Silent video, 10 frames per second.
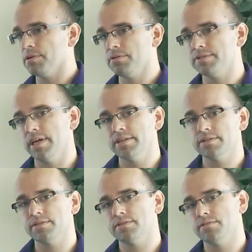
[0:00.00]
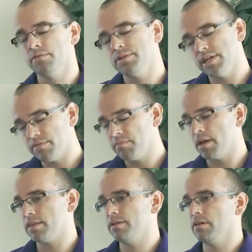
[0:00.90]
process through whichever
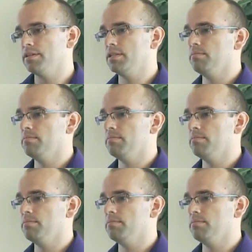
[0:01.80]
methodology